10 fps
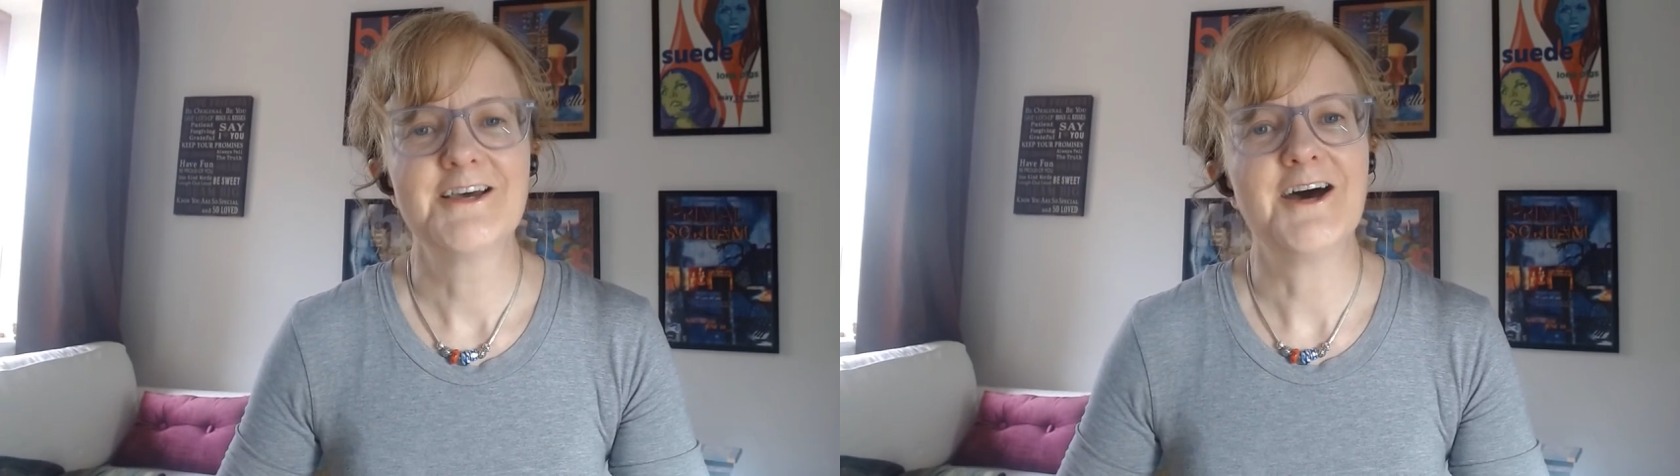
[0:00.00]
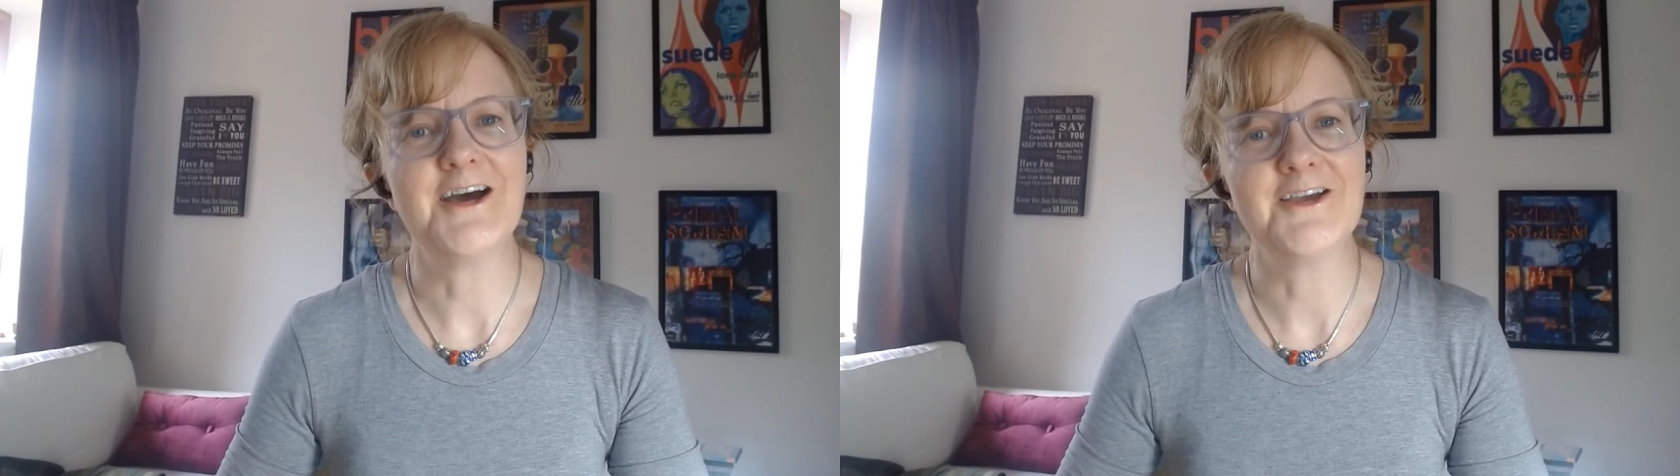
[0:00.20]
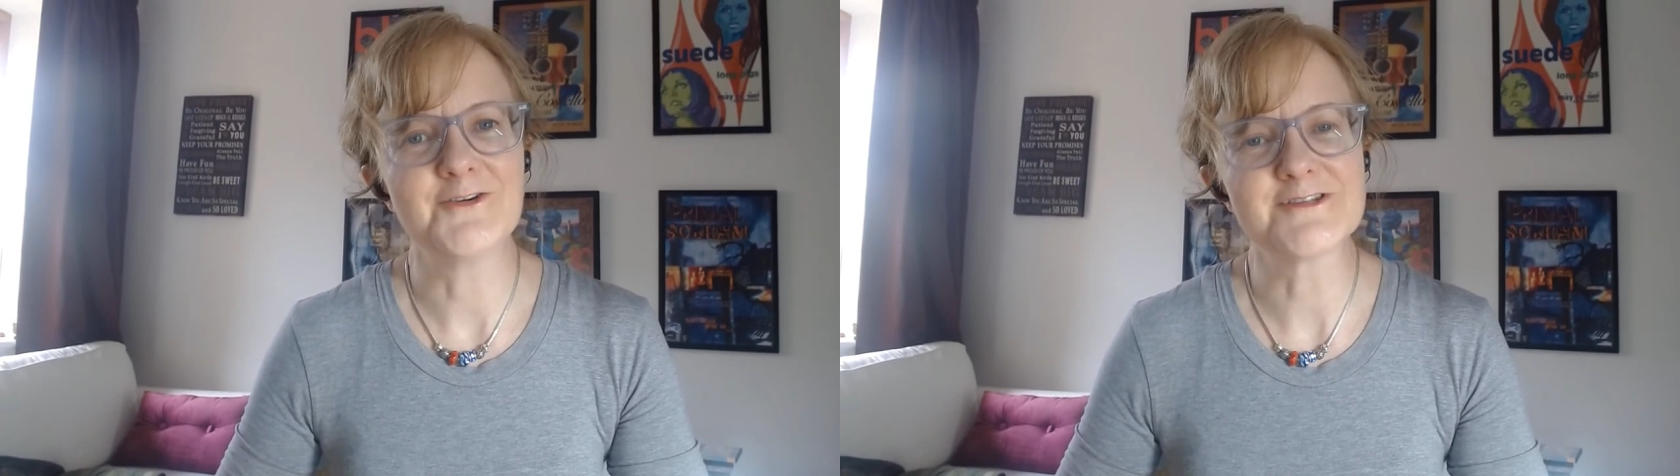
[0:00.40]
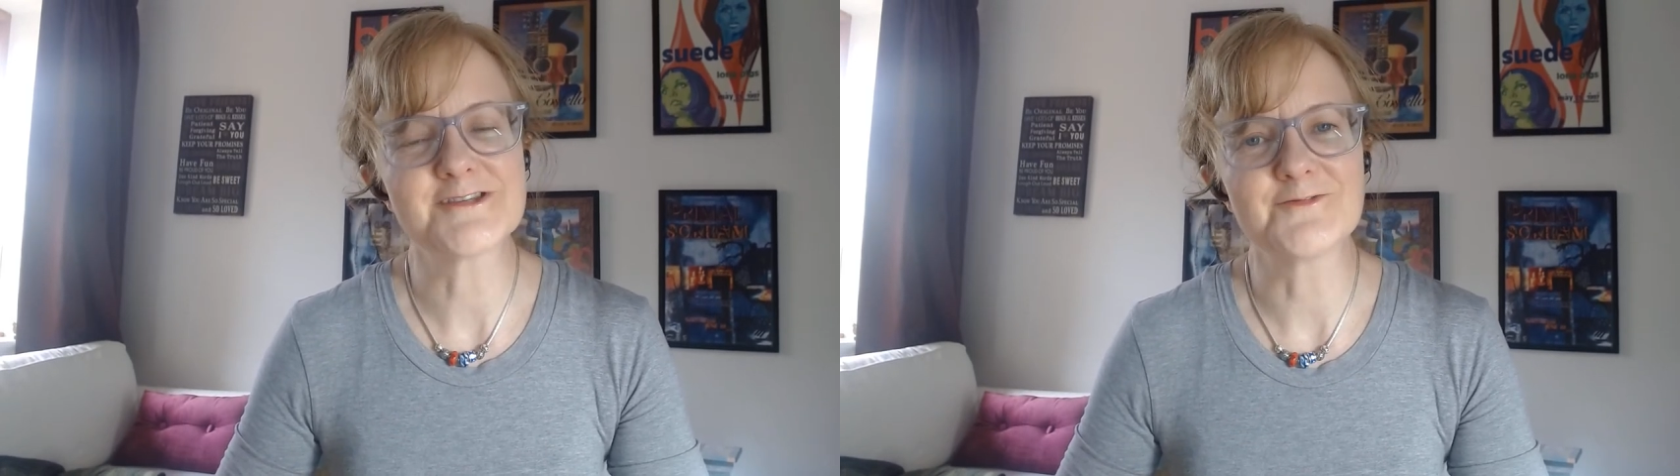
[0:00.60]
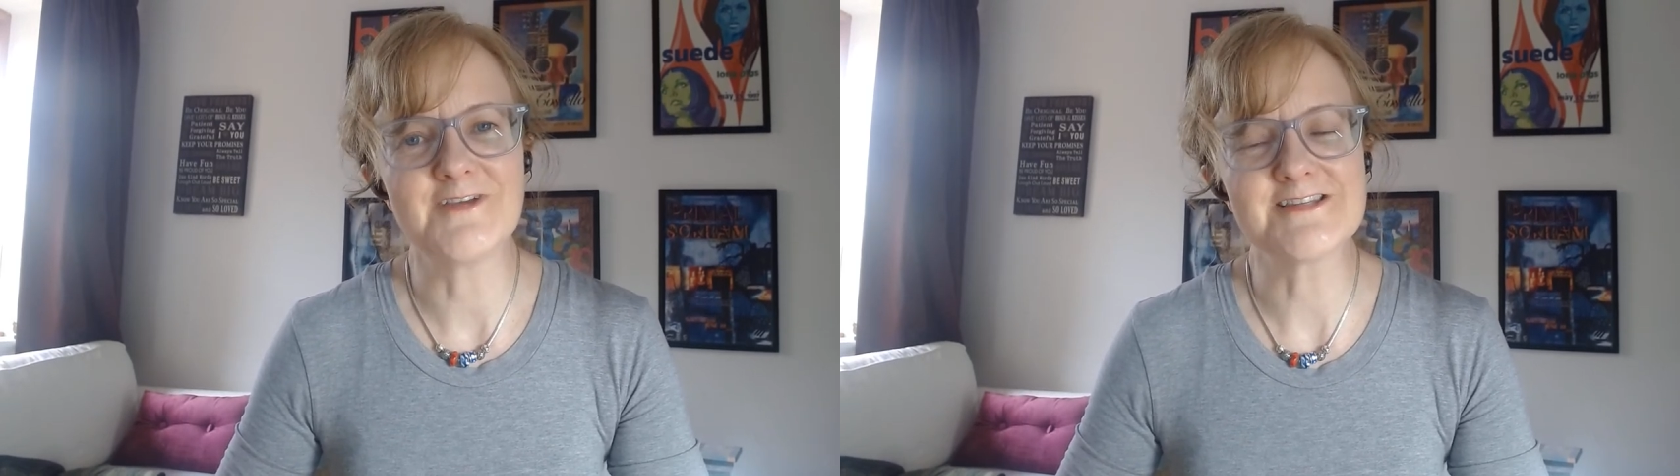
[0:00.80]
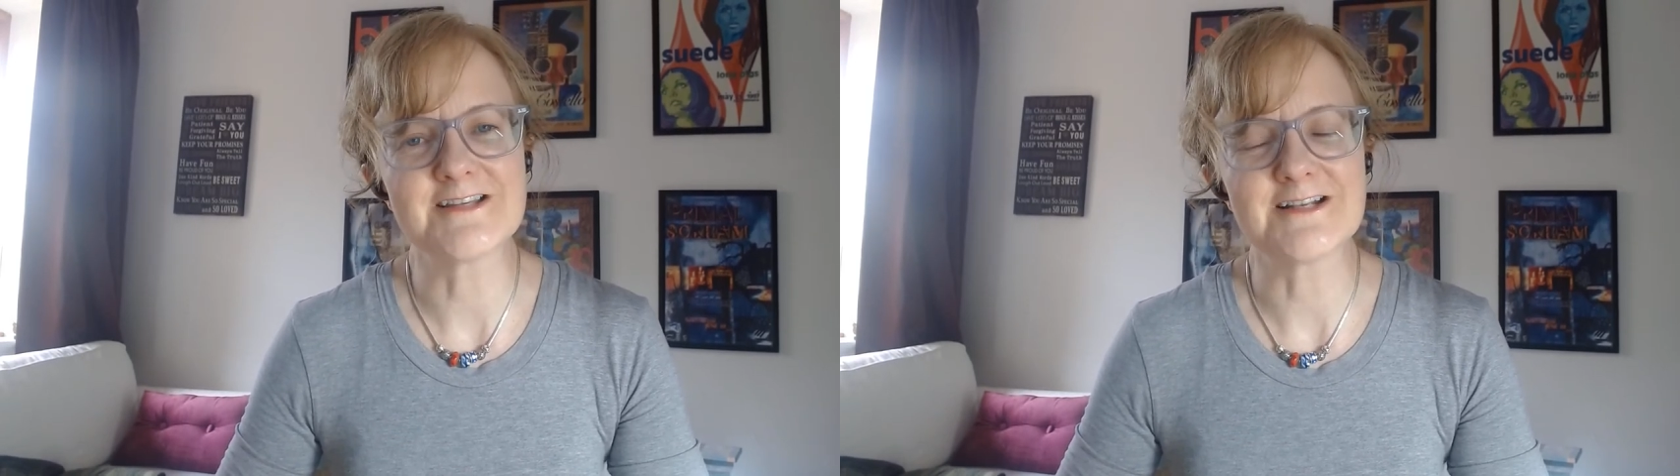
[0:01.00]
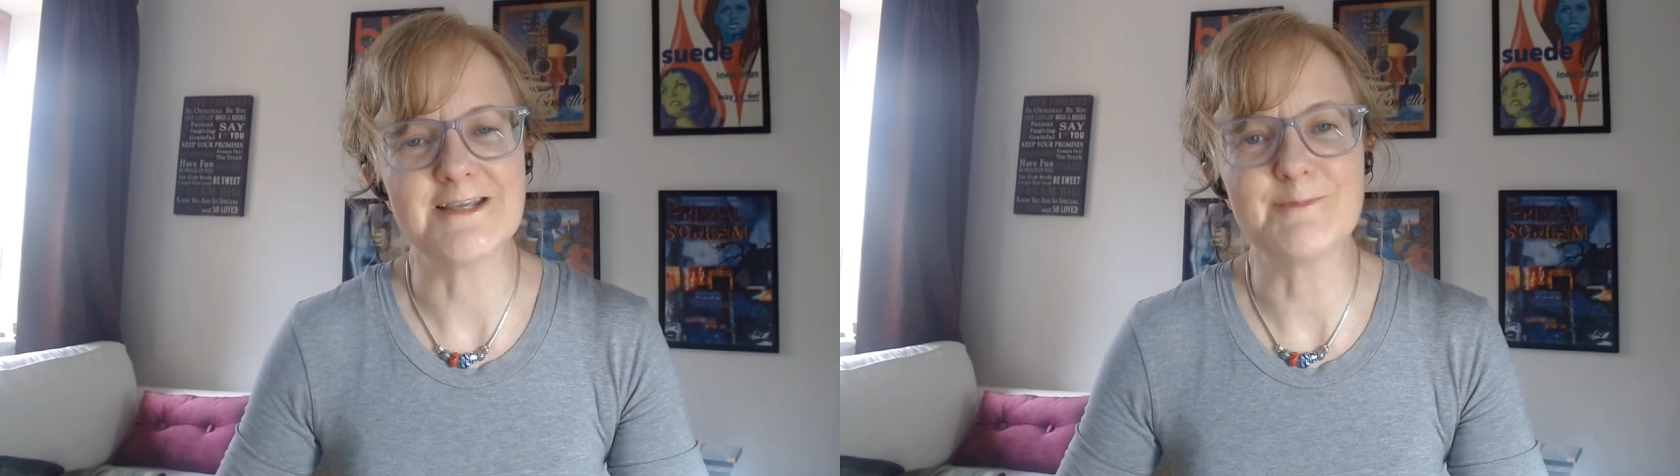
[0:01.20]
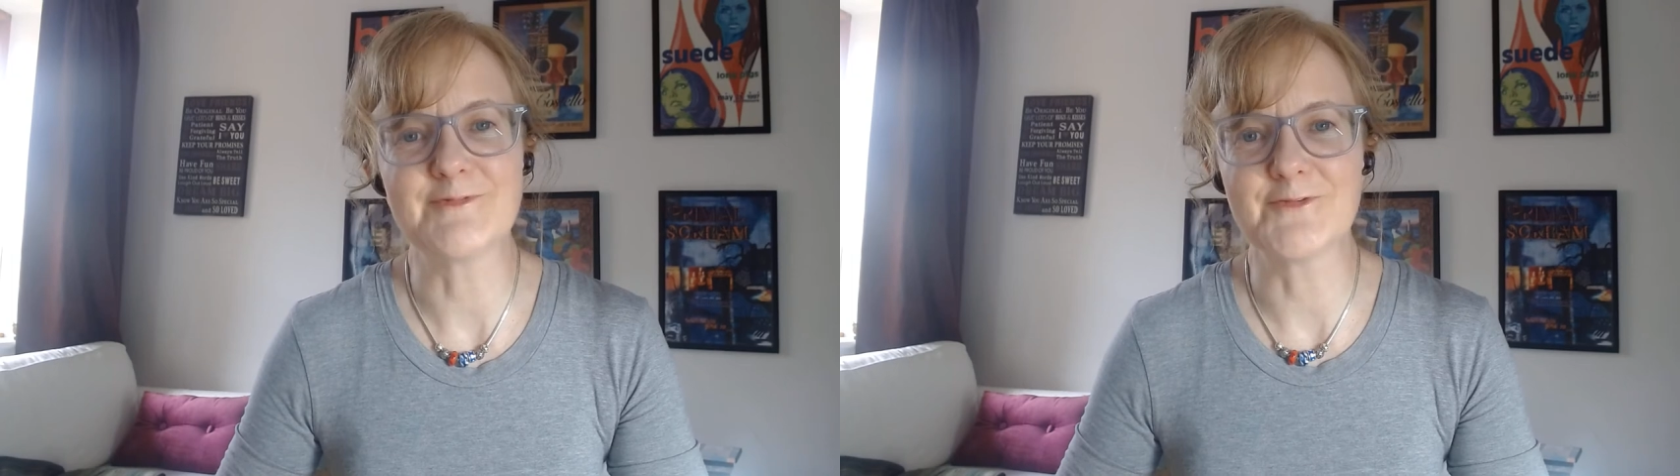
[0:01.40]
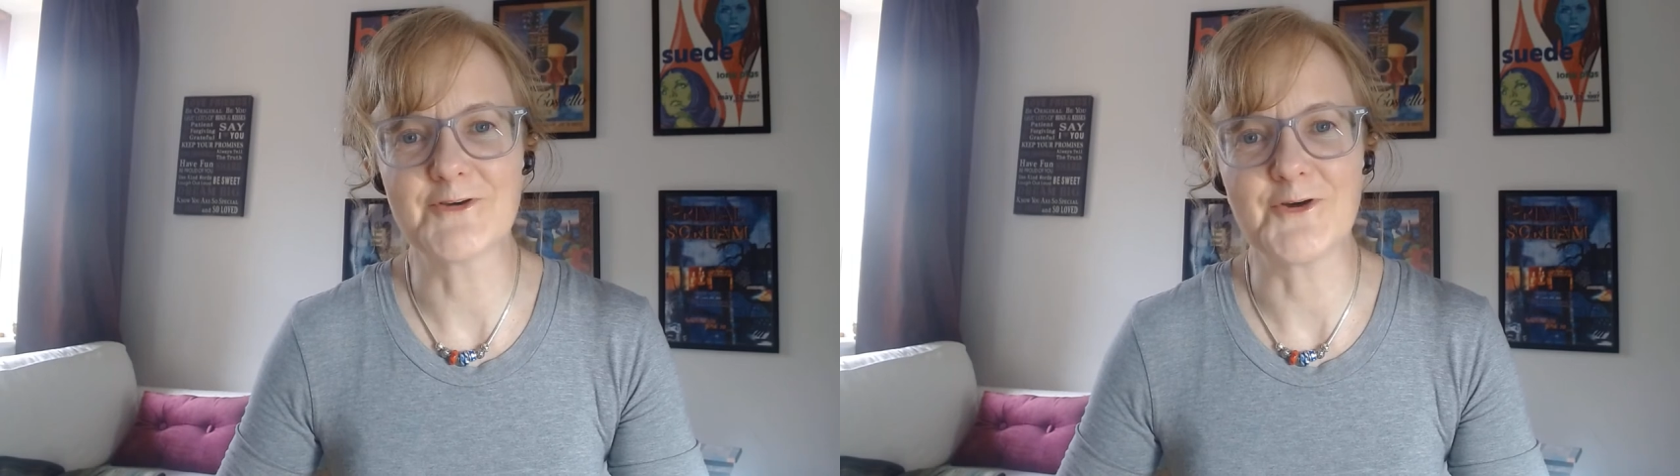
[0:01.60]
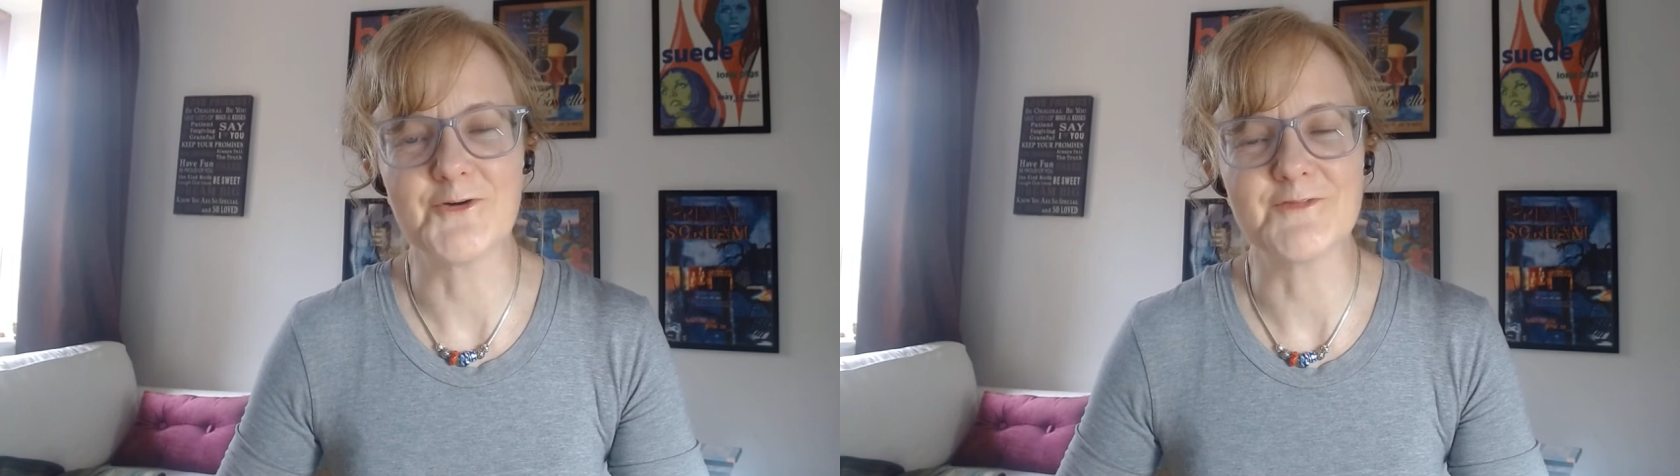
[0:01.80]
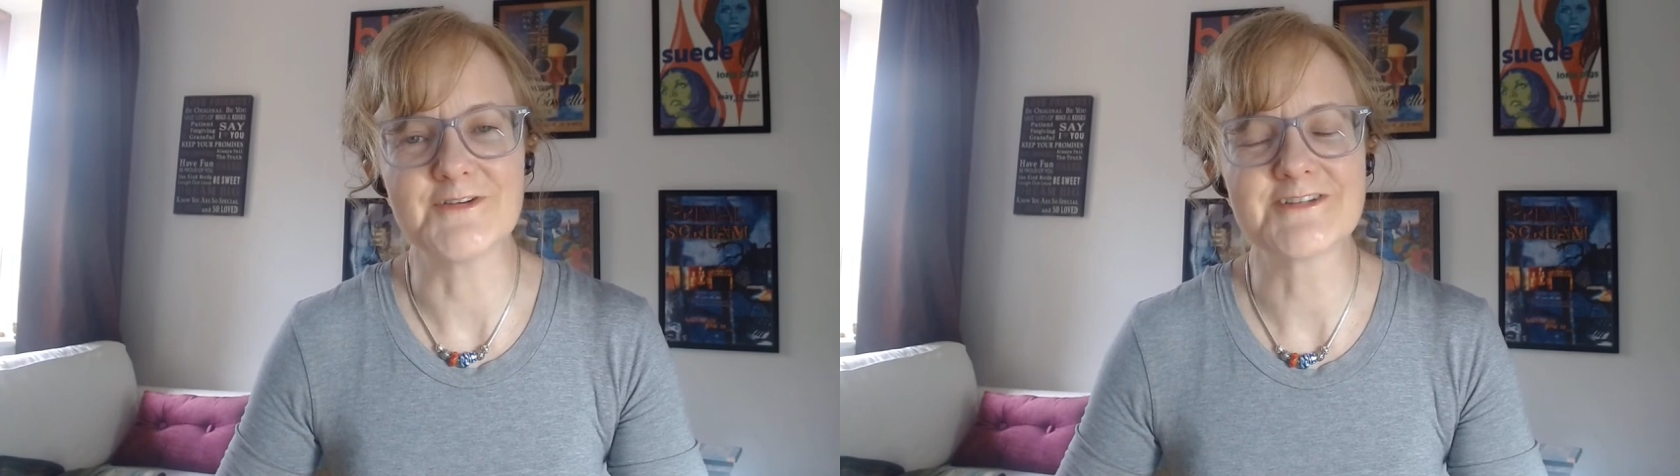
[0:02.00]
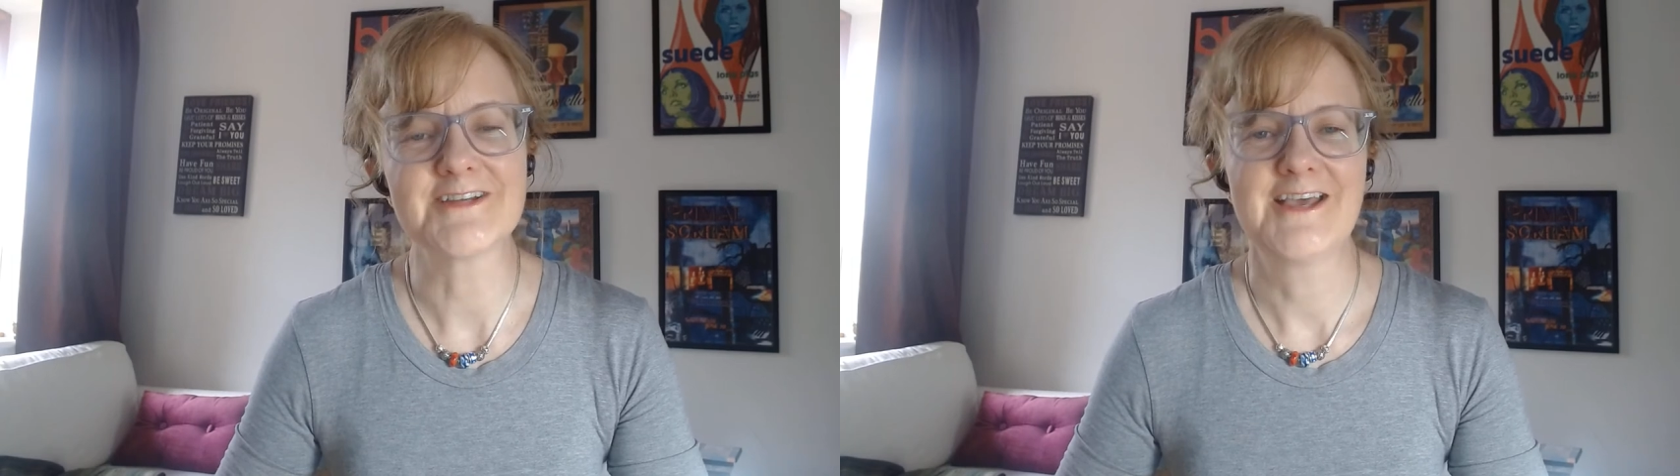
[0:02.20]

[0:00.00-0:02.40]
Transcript: I also recently, before COVID,